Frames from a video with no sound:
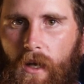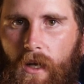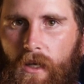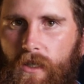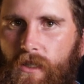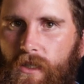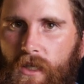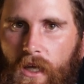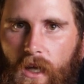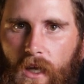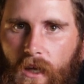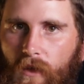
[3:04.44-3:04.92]

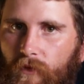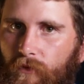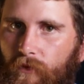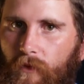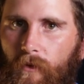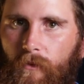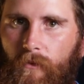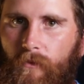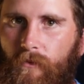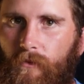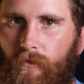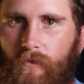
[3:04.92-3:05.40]
yellowtail
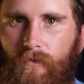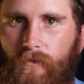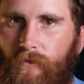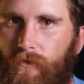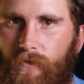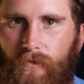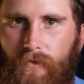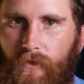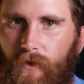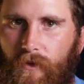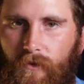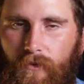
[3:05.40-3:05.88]
from
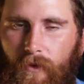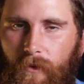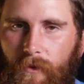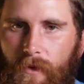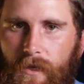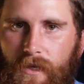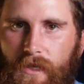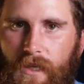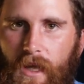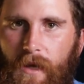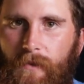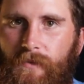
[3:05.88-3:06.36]

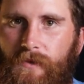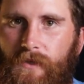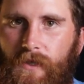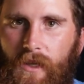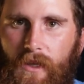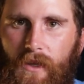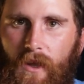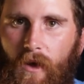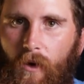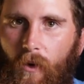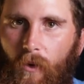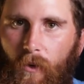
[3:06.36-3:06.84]
the depths,
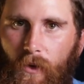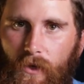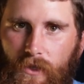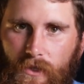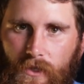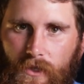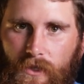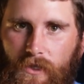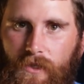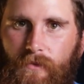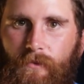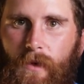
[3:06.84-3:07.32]
and they
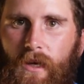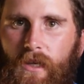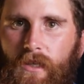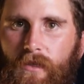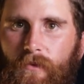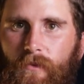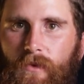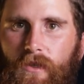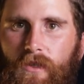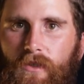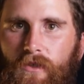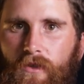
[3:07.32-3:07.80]
always just smash
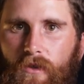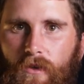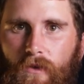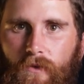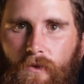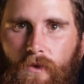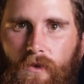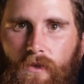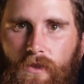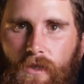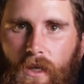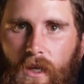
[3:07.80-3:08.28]
them on the
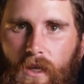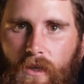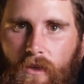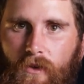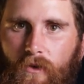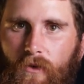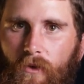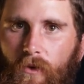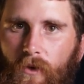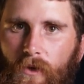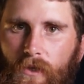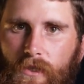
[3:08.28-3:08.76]
surface, and
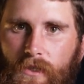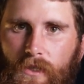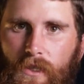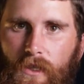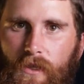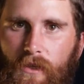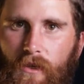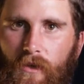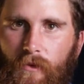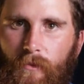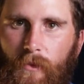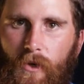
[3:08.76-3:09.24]
you'll always see
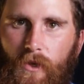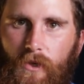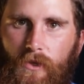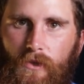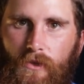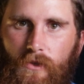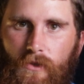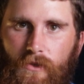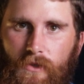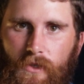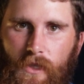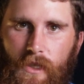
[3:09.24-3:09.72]
the
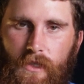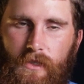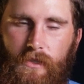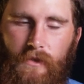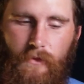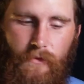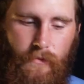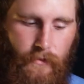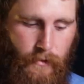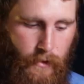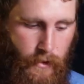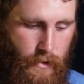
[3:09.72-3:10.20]
commercials. That's
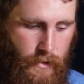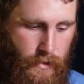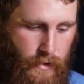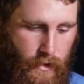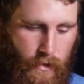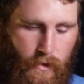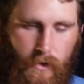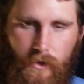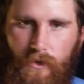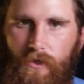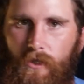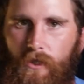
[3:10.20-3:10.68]
the
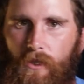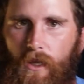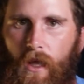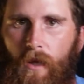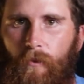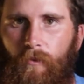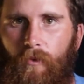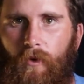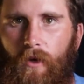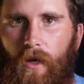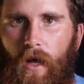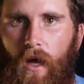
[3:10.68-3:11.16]
first lures that
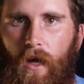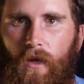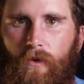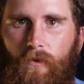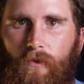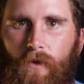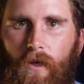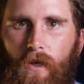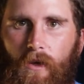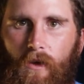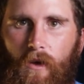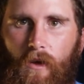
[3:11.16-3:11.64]
they put out
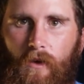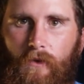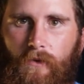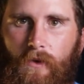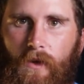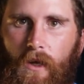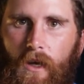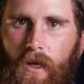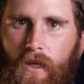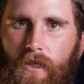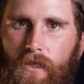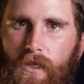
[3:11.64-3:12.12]
when they're going
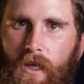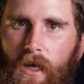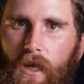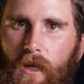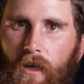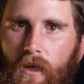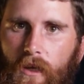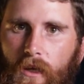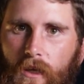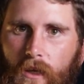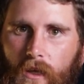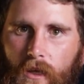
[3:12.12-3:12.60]
for
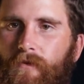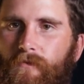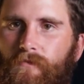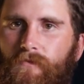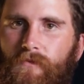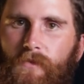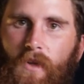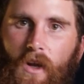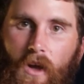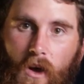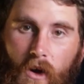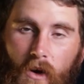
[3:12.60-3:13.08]
yellowtail.
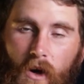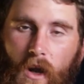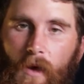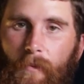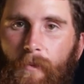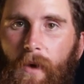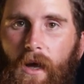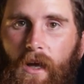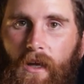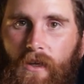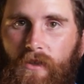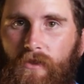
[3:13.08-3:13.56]

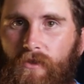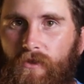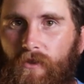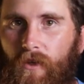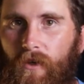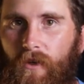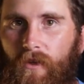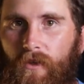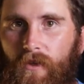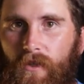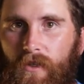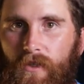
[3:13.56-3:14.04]
Alright buggers,
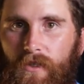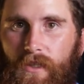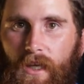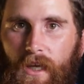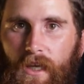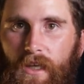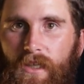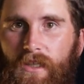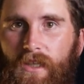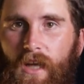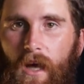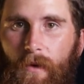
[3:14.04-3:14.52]
so the
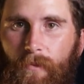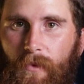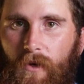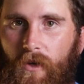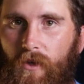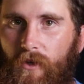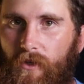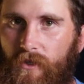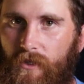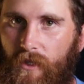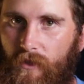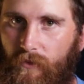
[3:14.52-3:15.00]
second type of
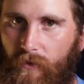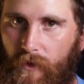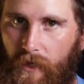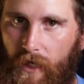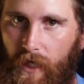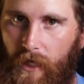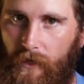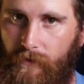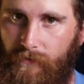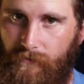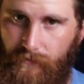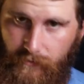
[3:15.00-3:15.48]
lures that we
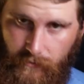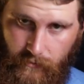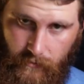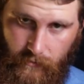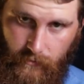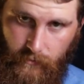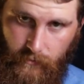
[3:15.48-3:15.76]
get